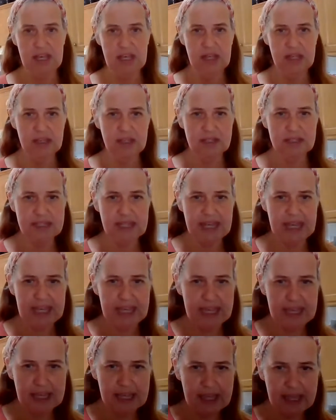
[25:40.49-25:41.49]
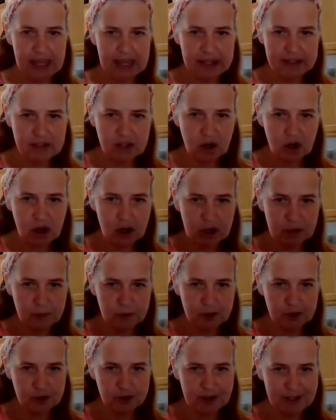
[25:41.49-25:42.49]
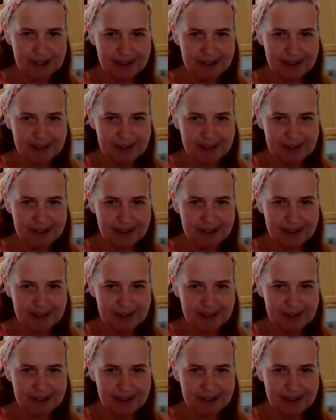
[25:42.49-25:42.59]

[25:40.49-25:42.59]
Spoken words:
Looks like an Ace Hardware truck.